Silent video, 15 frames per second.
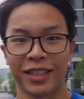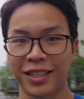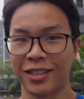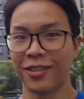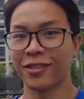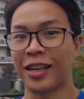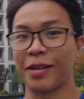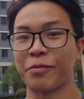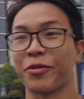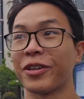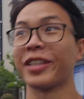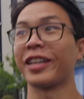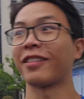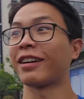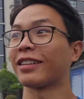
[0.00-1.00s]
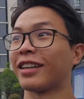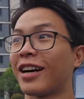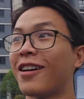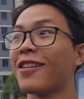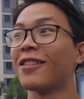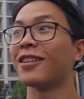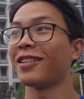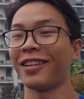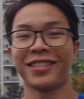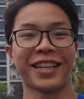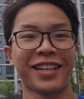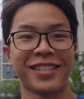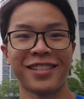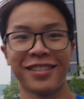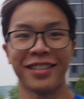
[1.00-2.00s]
It doesn't look like morning right now.
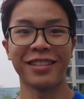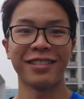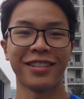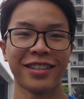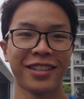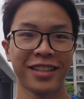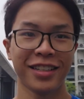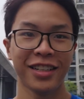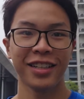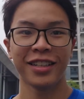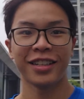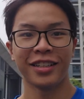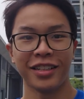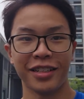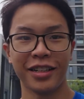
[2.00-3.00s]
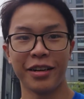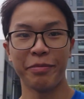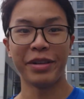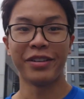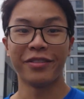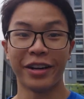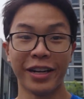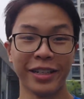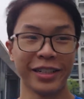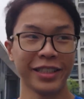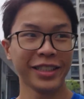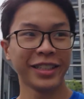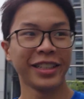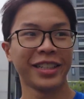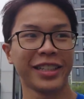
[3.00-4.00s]
It's actually a bit
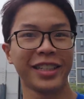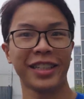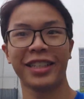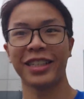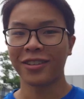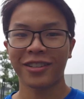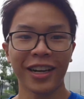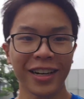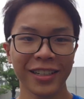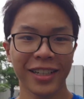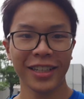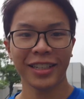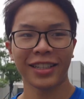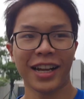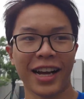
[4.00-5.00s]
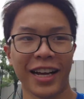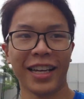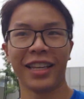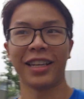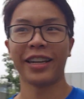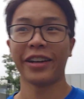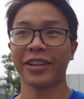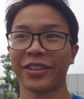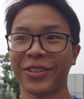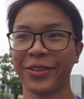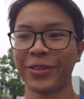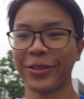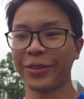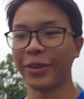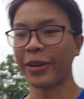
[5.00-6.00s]
raining. So on Saturdays, I like
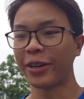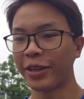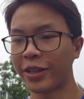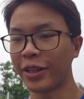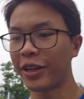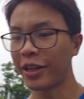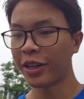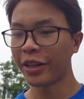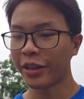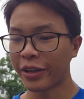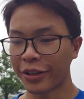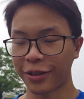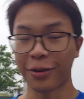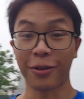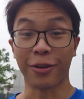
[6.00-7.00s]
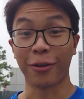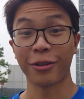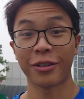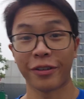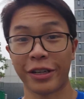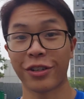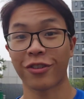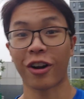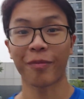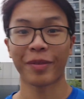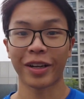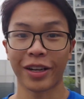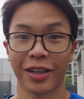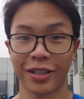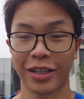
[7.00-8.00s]
to go grocery
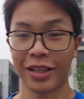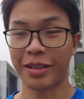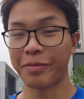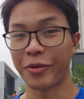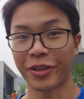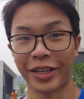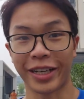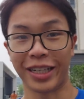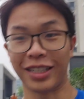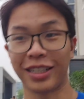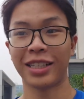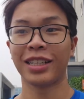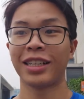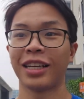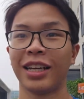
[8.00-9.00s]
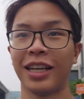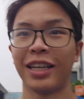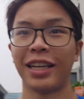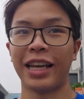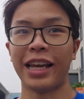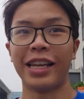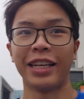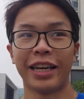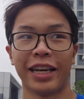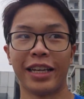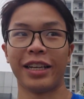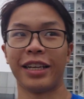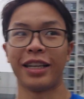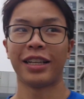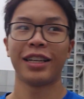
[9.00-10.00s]
shopping in the morning. And
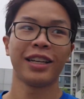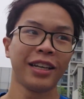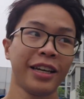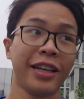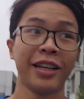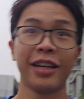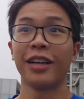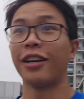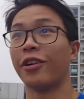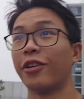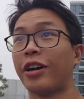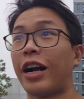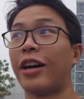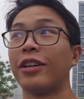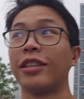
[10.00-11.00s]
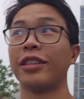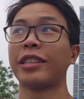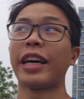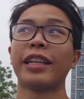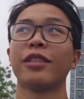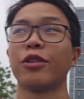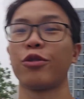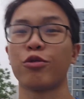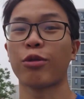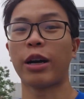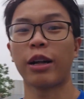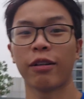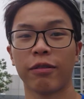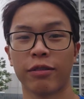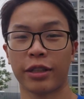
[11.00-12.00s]
then around 10 to
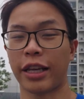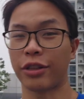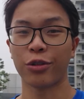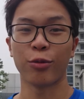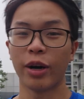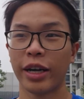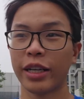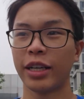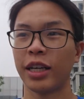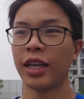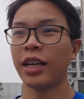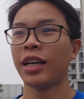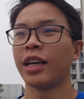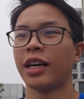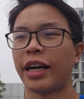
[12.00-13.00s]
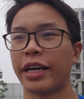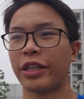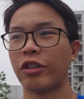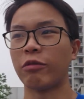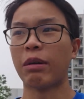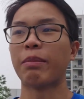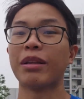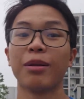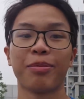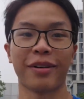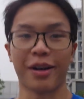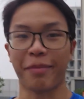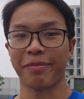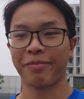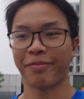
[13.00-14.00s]
12, 10 to 1, I do my
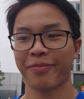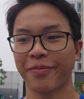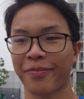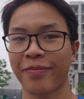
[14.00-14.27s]
meal prep.